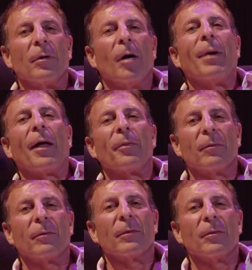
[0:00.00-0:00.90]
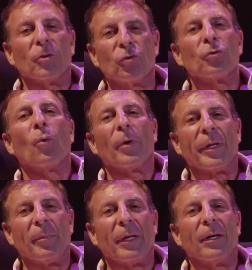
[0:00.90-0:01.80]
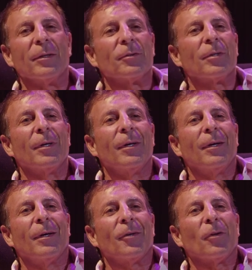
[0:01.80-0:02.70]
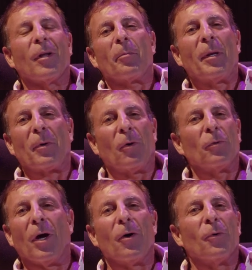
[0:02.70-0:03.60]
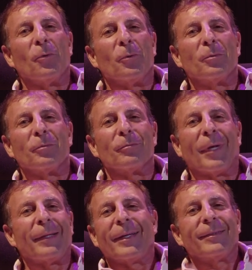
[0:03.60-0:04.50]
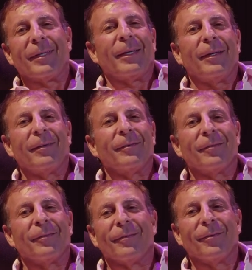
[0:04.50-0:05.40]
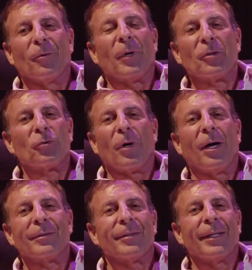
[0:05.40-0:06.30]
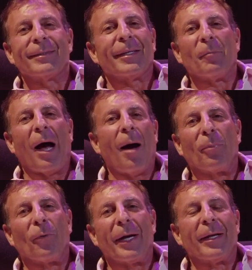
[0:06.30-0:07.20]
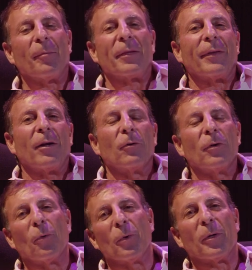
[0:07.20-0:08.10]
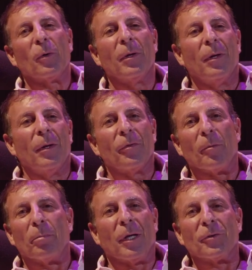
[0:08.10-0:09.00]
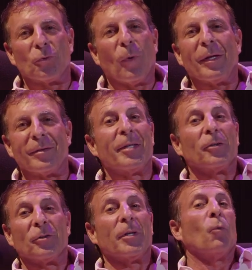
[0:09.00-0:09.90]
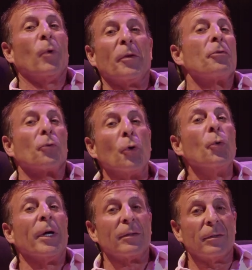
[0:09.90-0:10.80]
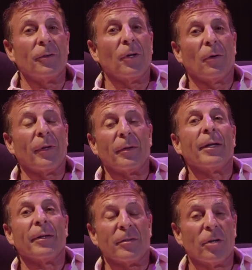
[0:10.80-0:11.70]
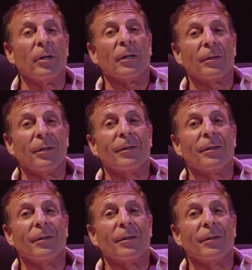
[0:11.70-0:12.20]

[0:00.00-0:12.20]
about the story, because you know, a lot of people don't know, they see the restaurants and they see them operating, but they don't know really the blood, sweat, and tears that went through it, you know, that it took.